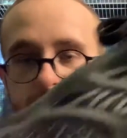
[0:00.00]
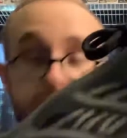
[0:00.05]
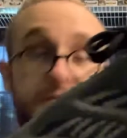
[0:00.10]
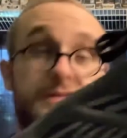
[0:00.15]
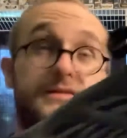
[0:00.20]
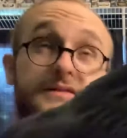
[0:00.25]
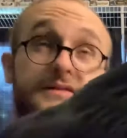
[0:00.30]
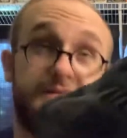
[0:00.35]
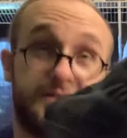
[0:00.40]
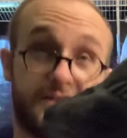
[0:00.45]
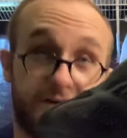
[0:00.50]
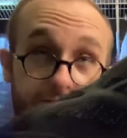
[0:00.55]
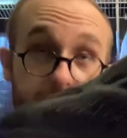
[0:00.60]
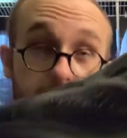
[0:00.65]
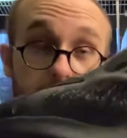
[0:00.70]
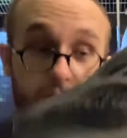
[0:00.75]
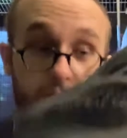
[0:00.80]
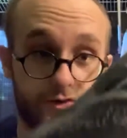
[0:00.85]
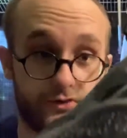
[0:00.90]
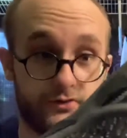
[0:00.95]
Yeezy
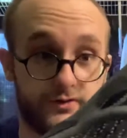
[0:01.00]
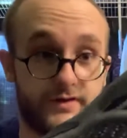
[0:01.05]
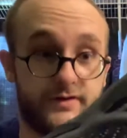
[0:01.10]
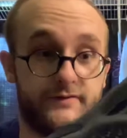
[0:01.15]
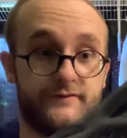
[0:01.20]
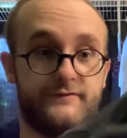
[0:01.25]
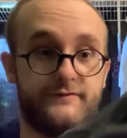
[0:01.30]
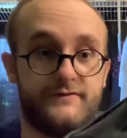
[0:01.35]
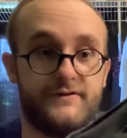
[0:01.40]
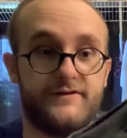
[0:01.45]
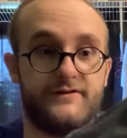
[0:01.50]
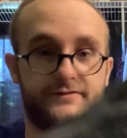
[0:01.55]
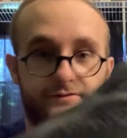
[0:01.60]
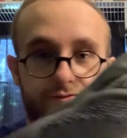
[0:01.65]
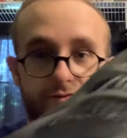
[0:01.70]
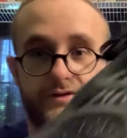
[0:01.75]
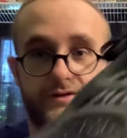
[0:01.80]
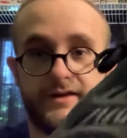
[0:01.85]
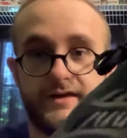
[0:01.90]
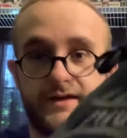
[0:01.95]
700
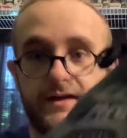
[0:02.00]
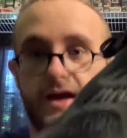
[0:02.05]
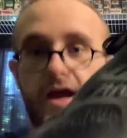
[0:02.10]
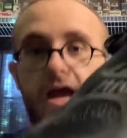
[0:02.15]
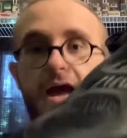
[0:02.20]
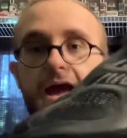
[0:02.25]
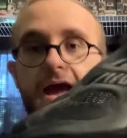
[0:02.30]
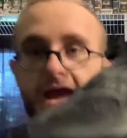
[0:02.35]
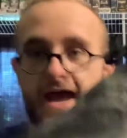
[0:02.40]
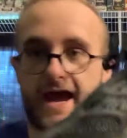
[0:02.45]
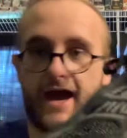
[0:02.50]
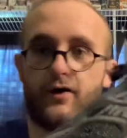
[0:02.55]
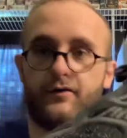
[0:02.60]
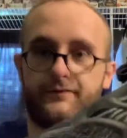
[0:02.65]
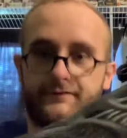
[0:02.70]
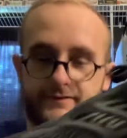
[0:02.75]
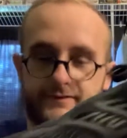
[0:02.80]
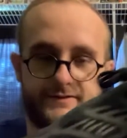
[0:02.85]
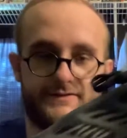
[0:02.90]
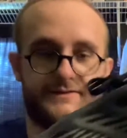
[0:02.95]
V3
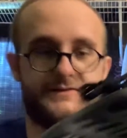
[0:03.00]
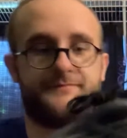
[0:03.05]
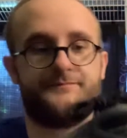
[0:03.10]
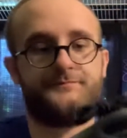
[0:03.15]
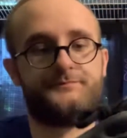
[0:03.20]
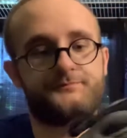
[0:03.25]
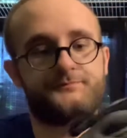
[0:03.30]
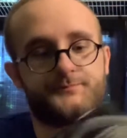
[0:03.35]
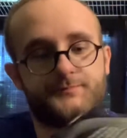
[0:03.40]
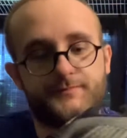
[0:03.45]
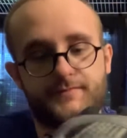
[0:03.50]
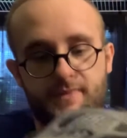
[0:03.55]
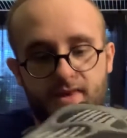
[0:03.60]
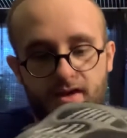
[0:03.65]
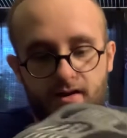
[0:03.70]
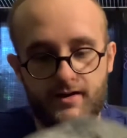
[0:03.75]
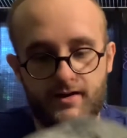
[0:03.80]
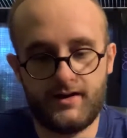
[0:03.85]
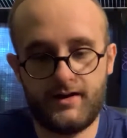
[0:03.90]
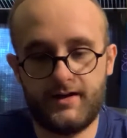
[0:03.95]
Alvahs.
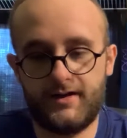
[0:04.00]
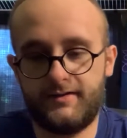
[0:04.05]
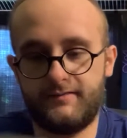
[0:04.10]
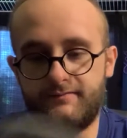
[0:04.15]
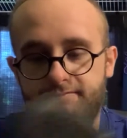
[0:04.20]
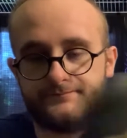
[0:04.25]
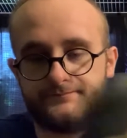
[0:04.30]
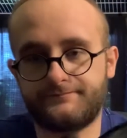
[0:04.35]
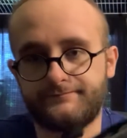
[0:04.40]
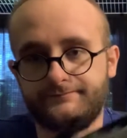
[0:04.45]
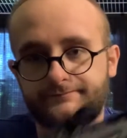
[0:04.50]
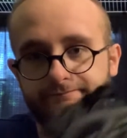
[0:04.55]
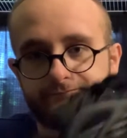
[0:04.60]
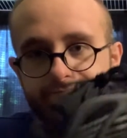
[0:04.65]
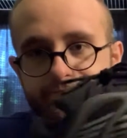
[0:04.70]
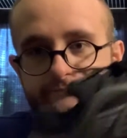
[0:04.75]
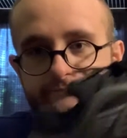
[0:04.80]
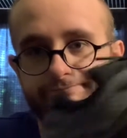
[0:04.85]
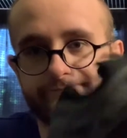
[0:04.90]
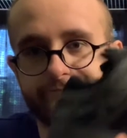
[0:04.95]
Um,
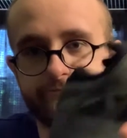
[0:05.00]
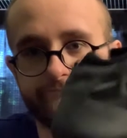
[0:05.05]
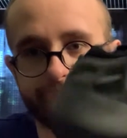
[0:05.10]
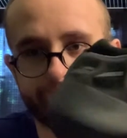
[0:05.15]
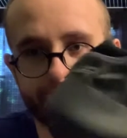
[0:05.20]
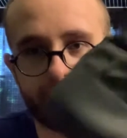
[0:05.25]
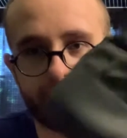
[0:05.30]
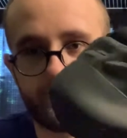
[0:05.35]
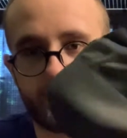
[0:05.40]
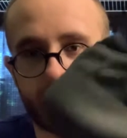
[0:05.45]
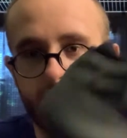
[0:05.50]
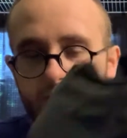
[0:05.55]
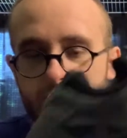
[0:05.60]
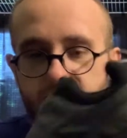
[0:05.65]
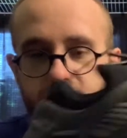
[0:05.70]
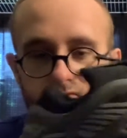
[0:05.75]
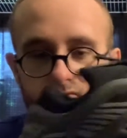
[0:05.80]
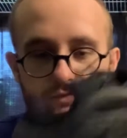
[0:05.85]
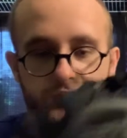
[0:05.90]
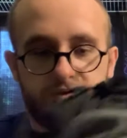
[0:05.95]

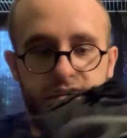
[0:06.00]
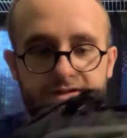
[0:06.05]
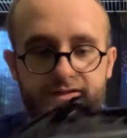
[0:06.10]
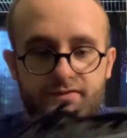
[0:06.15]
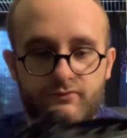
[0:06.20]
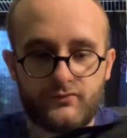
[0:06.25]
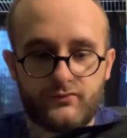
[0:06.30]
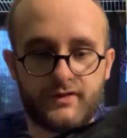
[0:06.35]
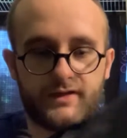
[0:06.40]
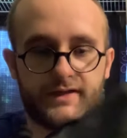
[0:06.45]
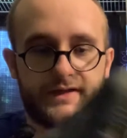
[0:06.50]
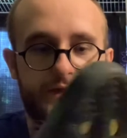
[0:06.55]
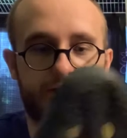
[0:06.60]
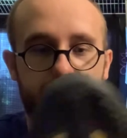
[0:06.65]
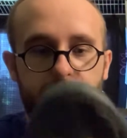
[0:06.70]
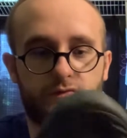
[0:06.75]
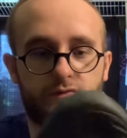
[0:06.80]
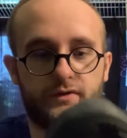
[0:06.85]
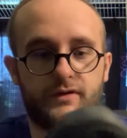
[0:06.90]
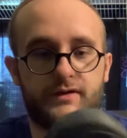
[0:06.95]
really, really,
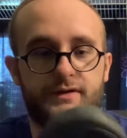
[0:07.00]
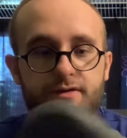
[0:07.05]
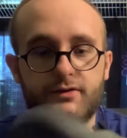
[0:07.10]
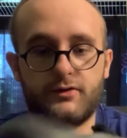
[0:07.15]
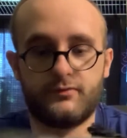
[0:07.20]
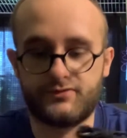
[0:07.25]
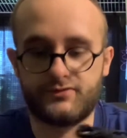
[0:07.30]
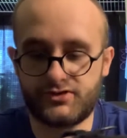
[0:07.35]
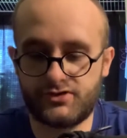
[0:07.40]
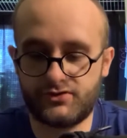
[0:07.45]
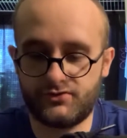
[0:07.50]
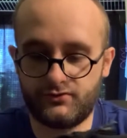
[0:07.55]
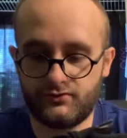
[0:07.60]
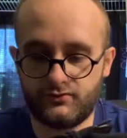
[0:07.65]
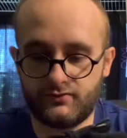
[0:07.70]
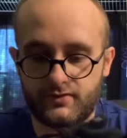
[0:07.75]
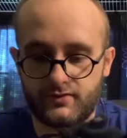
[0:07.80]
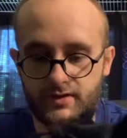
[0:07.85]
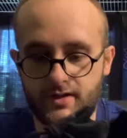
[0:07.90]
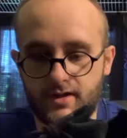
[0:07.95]
really dope
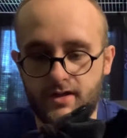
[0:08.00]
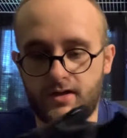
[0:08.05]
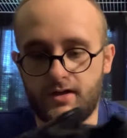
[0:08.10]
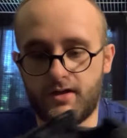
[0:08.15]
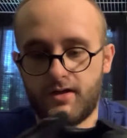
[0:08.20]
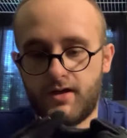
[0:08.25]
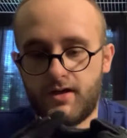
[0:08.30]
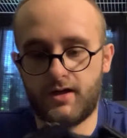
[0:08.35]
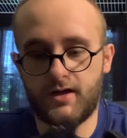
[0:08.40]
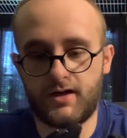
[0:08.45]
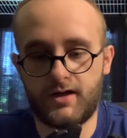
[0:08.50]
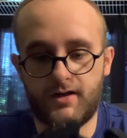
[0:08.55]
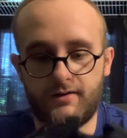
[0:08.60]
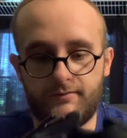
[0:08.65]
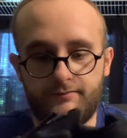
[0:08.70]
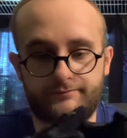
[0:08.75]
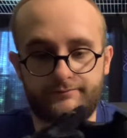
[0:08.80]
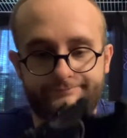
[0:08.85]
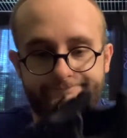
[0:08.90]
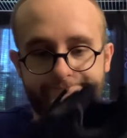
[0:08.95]
shoe.
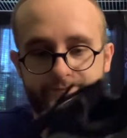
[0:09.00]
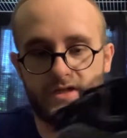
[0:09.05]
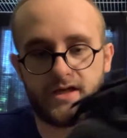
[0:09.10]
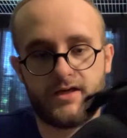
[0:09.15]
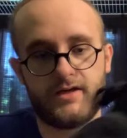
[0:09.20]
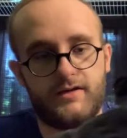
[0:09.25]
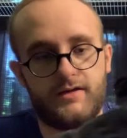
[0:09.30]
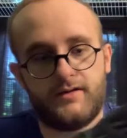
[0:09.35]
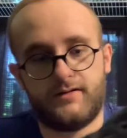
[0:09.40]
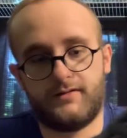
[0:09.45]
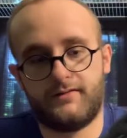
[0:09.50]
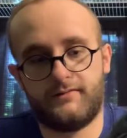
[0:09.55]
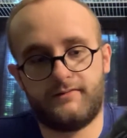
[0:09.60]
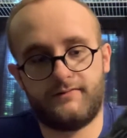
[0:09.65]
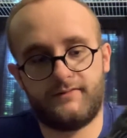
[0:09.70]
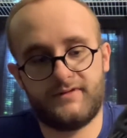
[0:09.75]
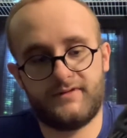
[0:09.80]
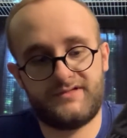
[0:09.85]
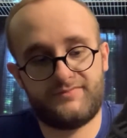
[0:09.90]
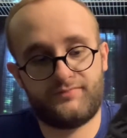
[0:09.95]
Um,
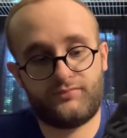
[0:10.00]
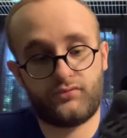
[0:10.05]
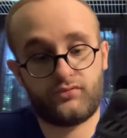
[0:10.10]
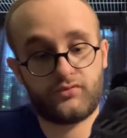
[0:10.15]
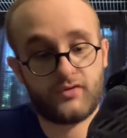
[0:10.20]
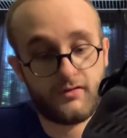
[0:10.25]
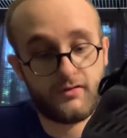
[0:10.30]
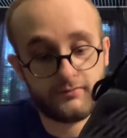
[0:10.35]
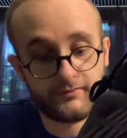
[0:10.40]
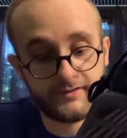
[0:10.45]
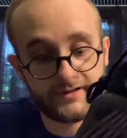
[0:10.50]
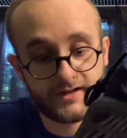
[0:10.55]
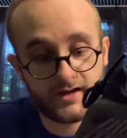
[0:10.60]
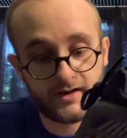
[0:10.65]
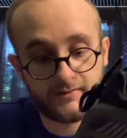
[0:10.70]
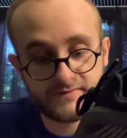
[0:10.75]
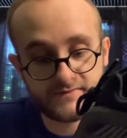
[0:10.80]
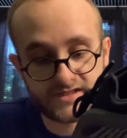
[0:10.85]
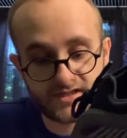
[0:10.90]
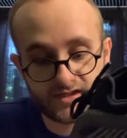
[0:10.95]
this probably
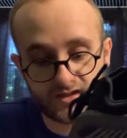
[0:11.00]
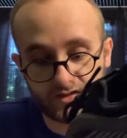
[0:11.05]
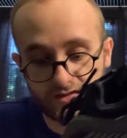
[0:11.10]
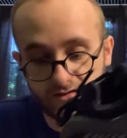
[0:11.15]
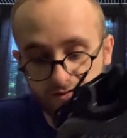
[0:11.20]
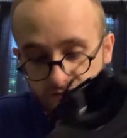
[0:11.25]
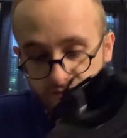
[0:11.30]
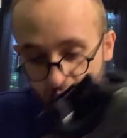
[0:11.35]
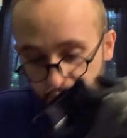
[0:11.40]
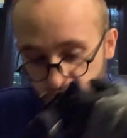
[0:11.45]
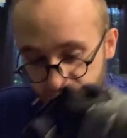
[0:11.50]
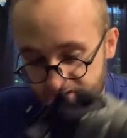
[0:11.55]
comes in a close